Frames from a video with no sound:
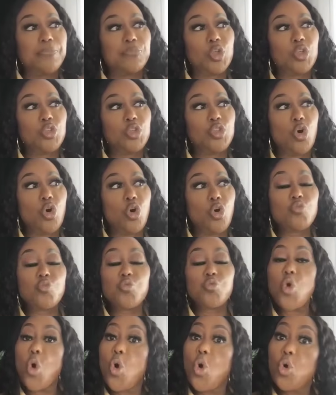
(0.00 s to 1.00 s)
your
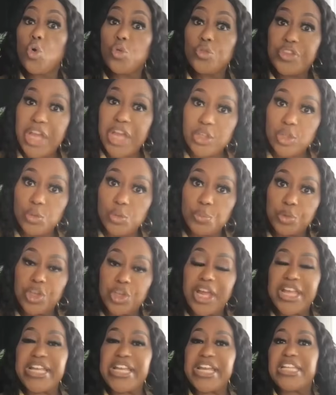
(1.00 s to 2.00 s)
role that you
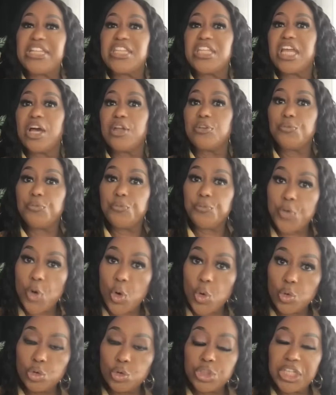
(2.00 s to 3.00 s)
play in the
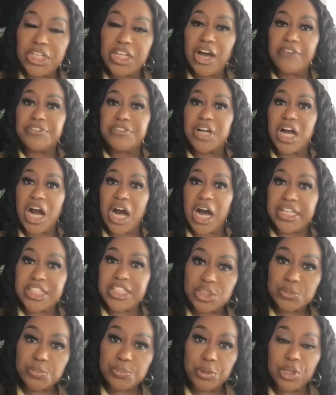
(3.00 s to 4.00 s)
unfolding of
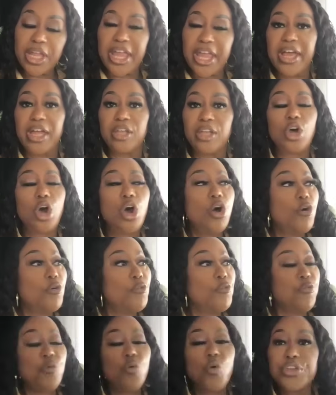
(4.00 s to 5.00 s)
God's plan
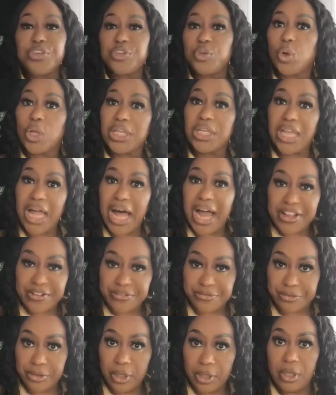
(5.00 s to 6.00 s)
for your
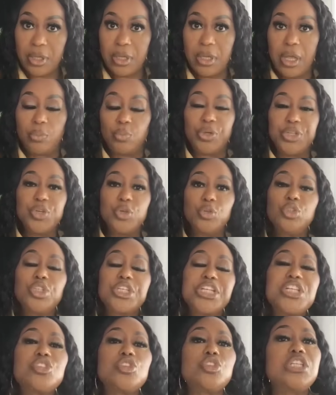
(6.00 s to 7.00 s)
life? And when you
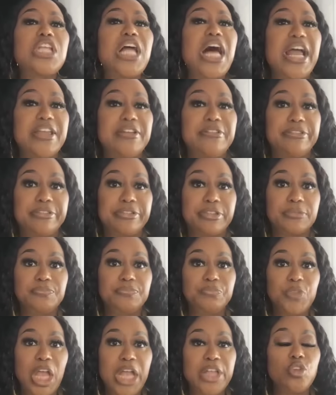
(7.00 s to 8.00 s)
look at your life
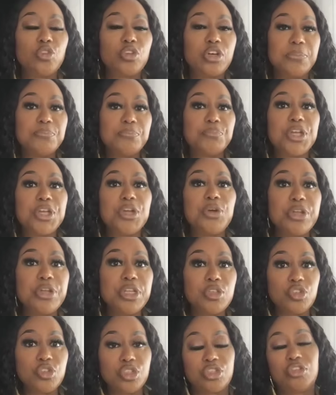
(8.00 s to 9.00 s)
and you compare
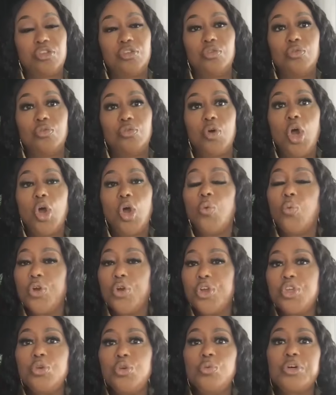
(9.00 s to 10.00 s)
it to
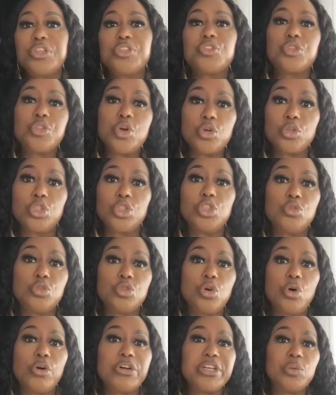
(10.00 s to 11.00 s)
where you
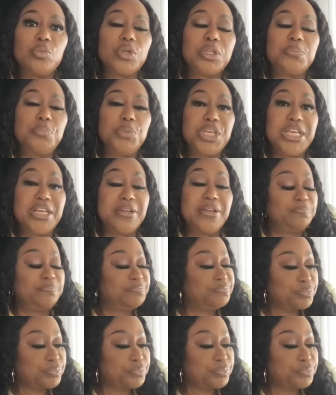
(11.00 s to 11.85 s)
thought it would be,